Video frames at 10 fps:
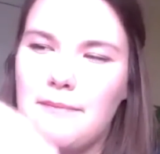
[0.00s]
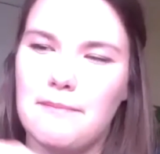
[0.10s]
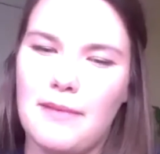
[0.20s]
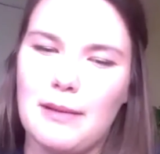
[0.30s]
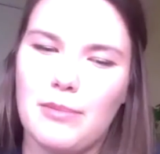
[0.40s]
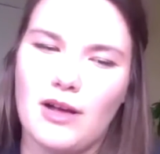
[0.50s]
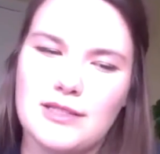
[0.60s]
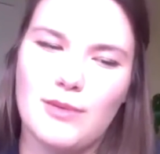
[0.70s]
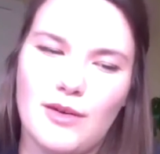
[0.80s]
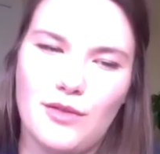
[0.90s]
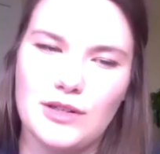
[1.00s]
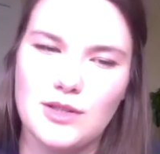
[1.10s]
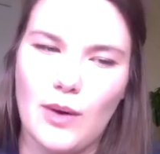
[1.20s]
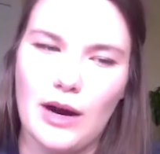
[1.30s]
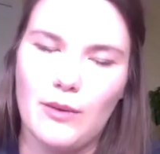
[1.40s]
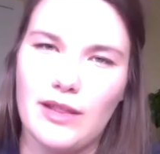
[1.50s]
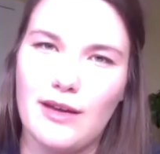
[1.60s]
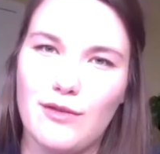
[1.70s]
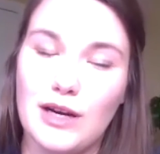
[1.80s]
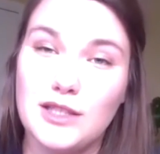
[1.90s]
Mike Bloxham and Phil Squire where they
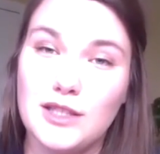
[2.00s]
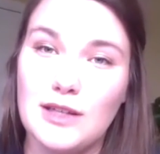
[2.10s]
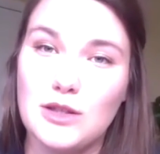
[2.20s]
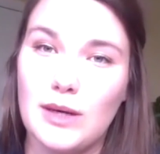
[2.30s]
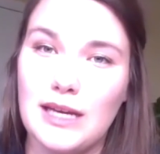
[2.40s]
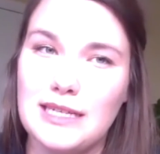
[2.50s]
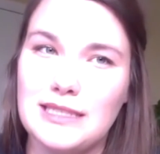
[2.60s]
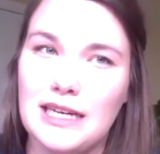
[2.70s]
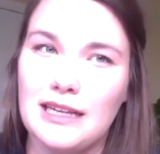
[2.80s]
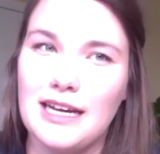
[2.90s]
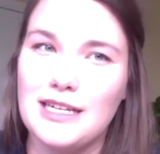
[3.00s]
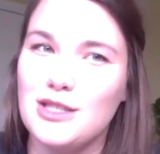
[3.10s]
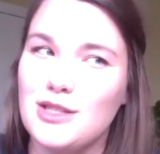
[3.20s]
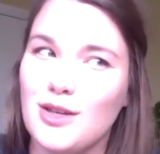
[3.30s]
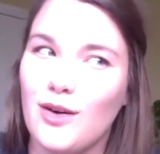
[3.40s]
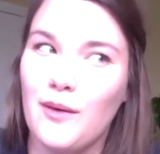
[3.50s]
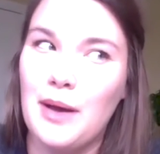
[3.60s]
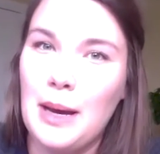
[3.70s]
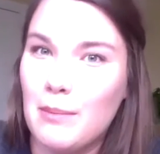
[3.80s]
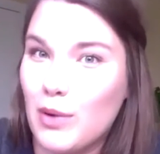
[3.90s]
finished in the 2018 election. So
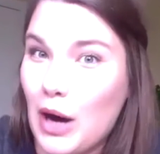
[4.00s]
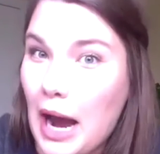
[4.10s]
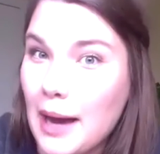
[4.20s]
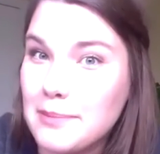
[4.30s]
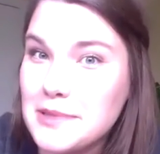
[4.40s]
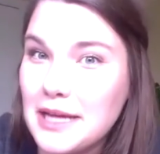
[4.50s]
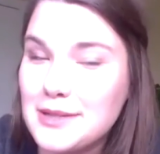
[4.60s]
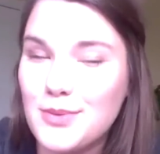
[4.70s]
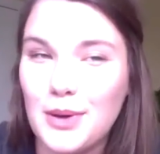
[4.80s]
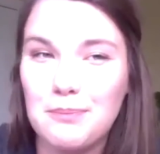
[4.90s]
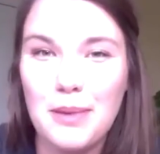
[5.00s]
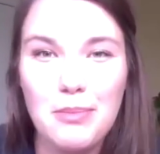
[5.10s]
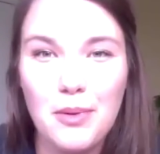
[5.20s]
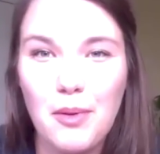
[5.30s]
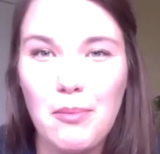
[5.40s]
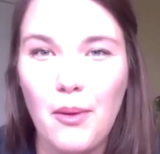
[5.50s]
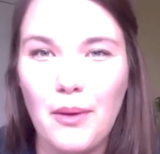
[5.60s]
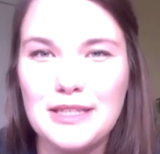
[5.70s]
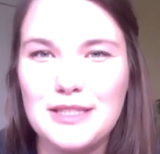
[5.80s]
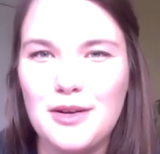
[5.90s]
perhaps that's what people will
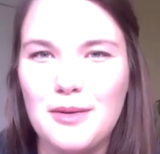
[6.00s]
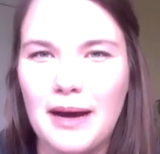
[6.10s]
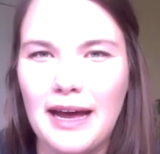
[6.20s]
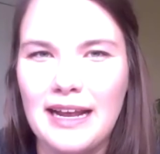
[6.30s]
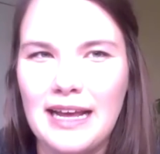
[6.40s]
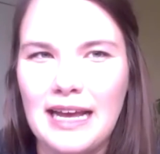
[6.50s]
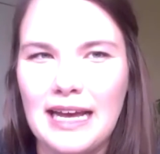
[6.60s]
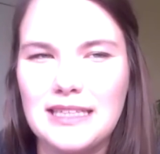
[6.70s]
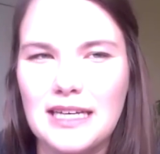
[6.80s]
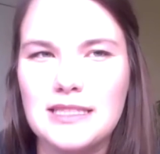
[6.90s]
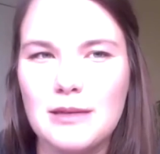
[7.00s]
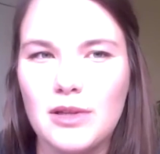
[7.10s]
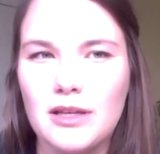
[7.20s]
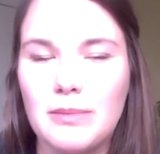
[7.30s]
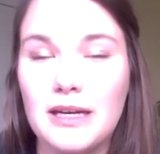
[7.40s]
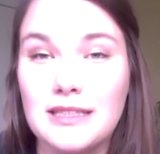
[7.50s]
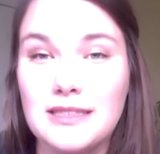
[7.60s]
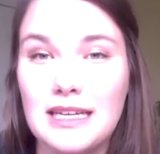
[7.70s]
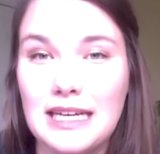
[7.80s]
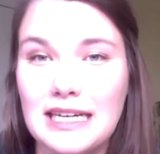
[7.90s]
point to, but it does seem a little bit
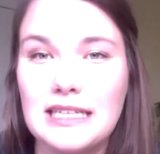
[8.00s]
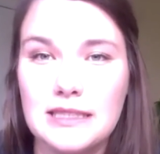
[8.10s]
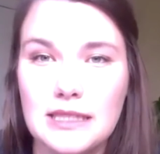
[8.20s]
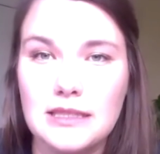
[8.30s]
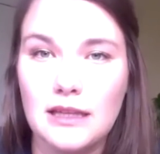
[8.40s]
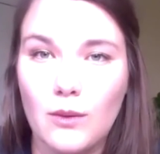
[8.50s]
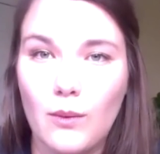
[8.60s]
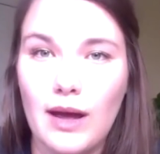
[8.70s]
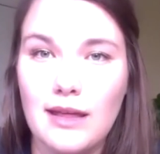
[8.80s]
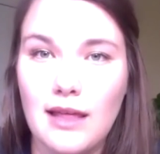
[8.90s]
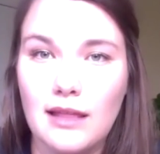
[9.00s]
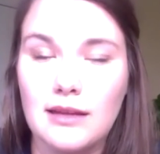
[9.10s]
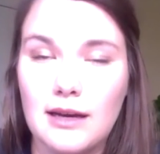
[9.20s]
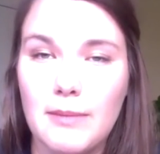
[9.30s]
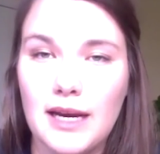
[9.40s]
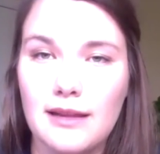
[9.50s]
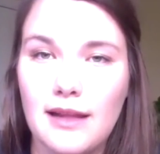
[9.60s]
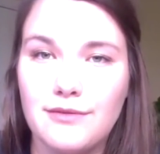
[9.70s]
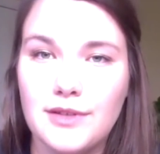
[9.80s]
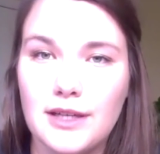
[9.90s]
inconsistent the way that the committee
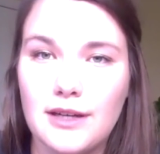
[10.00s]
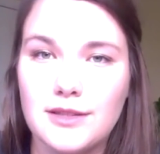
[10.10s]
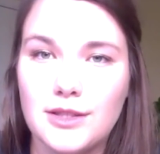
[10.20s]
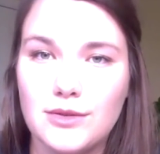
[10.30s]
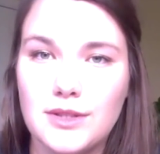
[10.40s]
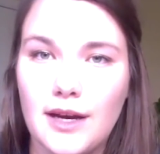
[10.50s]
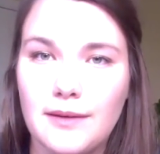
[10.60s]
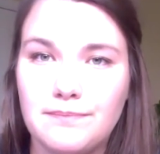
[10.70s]
left it on Tuesday.